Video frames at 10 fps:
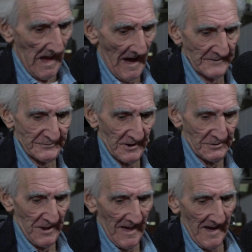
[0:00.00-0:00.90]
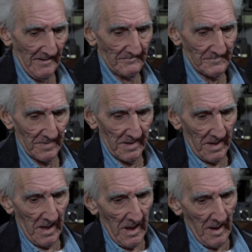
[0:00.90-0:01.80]
I said, yeah.
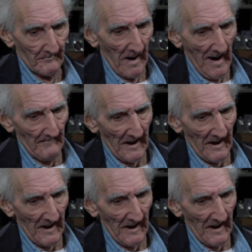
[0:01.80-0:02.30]
Mom,